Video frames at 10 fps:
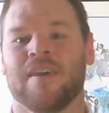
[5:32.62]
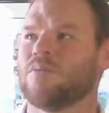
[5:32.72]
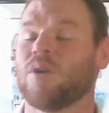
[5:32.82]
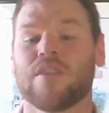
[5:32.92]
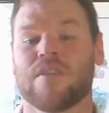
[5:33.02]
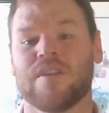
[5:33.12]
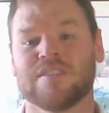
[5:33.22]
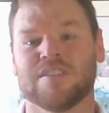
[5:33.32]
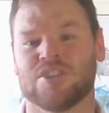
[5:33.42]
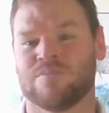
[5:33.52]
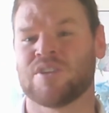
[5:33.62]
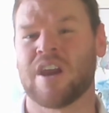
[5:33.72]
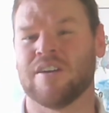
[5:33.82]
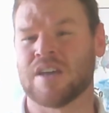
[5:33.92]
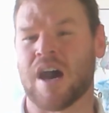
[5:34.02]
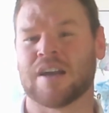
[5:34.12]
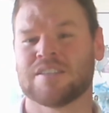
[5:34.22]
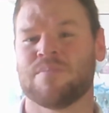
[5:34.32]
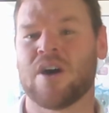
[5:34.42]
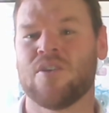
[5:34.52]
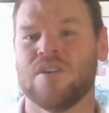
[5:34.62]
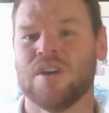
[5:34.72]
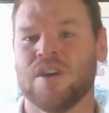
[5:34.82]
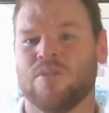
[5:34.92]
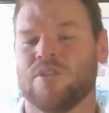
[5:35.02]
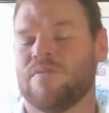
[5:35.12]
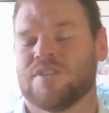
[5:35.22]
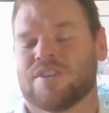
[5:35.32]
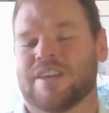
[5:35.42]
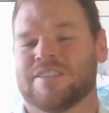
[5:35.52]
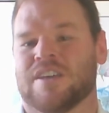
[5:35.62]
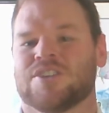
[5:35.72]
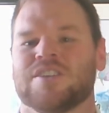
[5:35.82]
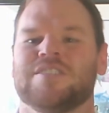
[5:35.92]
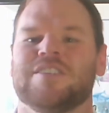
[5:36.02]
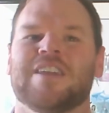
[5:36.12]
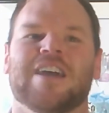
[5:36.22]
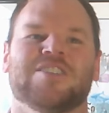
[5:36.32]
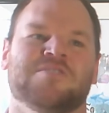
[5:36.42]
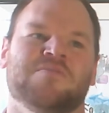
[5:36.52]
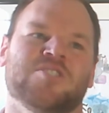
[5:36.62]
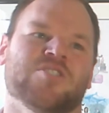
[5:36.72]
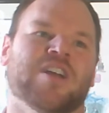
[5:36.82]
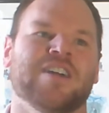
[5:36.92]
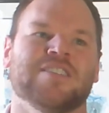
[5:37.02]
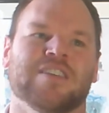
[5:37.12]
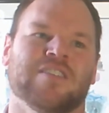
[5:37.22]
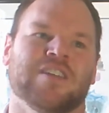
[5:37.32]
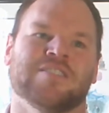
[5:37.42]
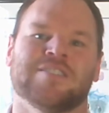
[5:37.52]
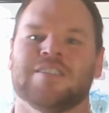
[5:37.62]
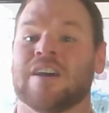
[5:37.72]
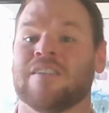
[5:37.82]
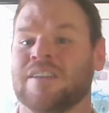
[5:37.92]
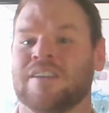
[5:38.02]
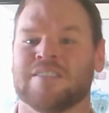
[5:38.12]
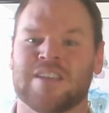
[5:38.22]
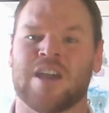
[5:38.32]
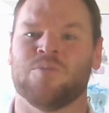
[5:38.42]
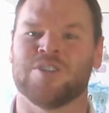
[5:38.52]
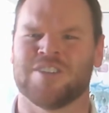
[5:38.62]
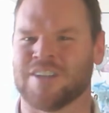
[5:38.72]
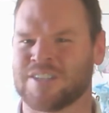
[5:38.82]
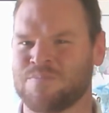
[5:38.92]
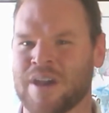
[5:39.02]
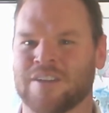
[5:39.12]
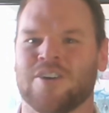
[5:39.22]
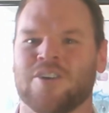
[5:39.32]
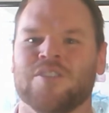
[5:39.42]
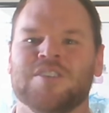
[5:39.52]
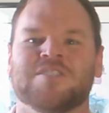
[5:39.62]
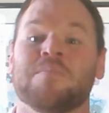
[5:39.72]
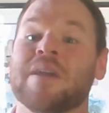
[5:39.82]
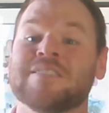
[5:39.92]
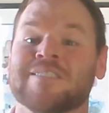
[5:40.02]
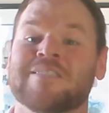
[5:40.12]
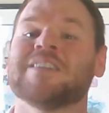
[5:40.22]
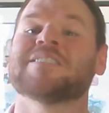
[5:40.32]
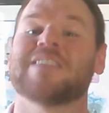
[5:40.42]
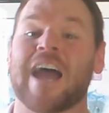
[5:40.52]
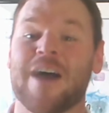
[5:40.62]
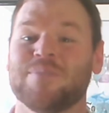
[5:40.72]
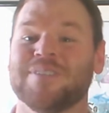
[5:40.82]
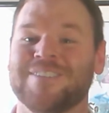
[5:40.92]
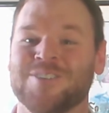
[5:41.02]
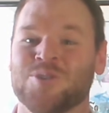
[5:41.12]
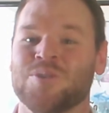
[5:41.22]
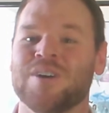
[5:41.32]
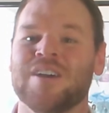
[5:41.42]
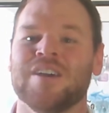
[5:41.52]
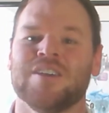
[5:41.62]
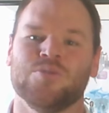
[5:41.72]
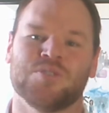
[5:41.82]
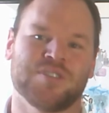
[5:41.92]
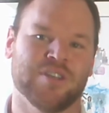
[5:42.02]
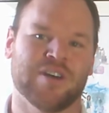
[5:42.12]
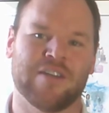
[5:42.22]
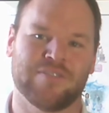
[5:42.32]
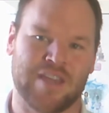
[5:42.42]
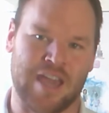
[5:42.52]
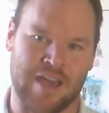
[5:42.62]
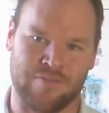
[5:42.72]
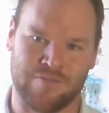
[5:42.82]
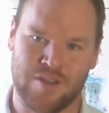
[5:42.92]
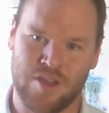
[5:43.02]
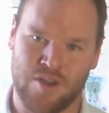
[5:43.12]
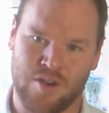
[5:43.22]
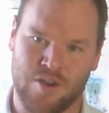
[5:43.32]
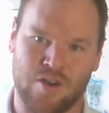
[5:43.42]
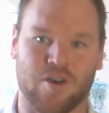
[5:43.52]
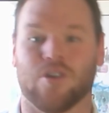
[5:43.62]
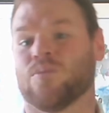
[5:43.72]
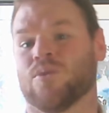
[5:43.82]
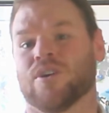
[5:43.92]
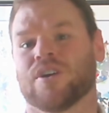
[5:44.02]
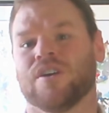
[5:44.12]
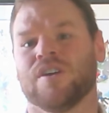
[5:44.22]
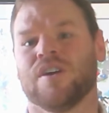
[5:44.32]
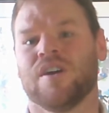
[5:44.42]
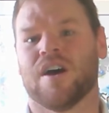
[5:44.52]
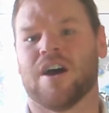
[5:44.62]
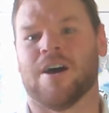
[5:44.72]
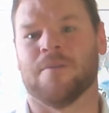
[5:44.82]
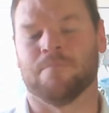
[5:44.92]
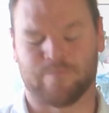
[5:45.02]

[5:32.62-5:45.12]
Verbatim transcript: One of the things that Jim Carrey talks about with visualization is you can't just visualize and then sit down and eat a sandwich and expect all these amazing things to happen to you. You still have to have hard work. Um,